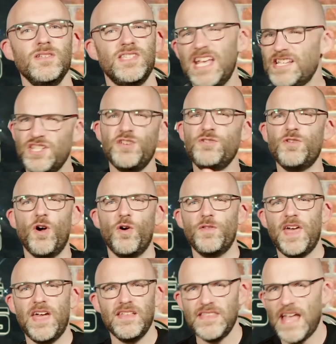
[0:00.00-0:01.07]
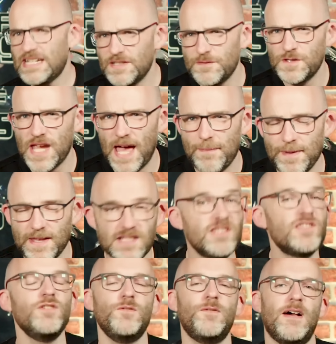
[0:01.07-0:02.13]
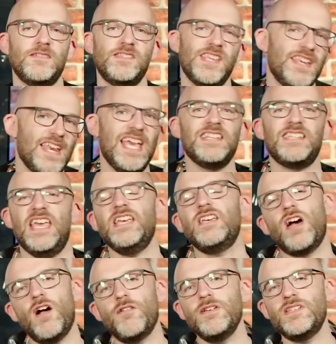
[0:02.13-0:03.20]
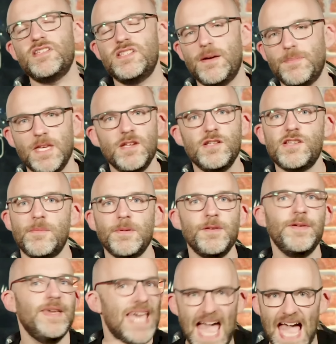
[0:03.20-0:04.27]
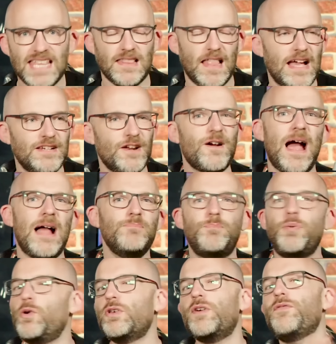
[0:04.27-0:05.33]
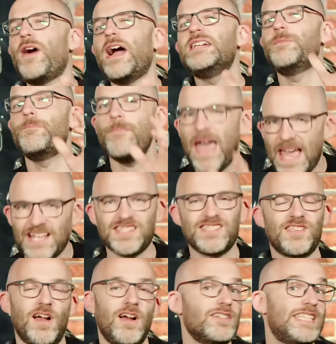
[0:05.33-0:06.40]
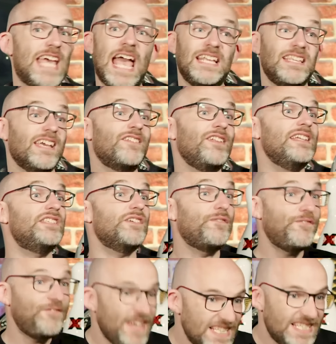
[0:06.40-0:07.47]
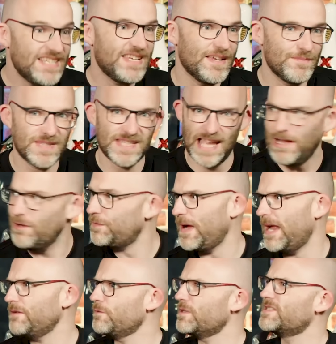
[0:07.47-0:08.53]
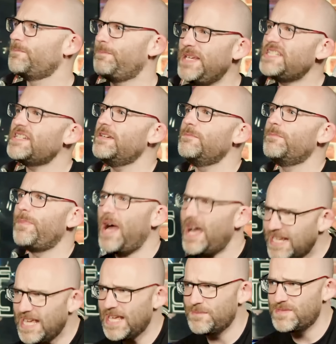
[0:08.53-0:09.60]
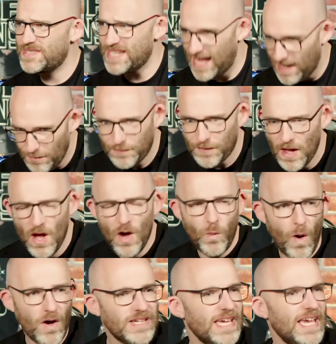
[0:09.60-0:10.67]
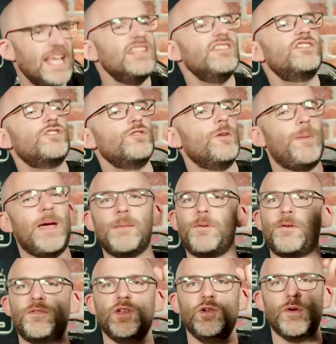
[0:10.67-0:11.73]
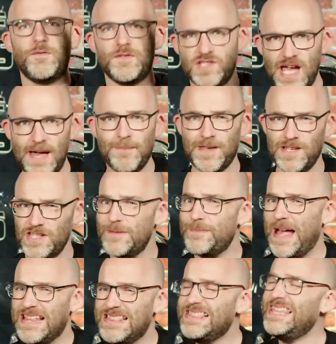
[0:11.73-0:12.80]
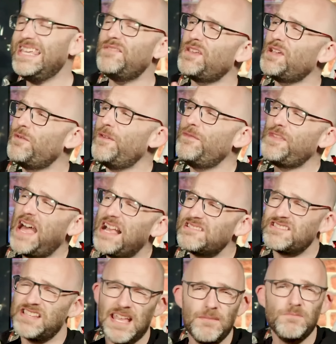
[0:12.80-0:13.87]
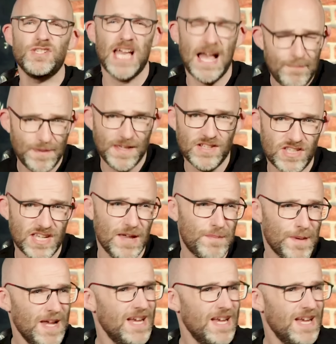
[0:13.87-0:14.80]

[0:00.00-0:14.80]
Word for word: Did you know that at Night of Champions 2008, a current WWE headliner and bona fide megastar technically defeated himself and was beaten by himself, walking into the pay per view with a championship and leaving with that same championship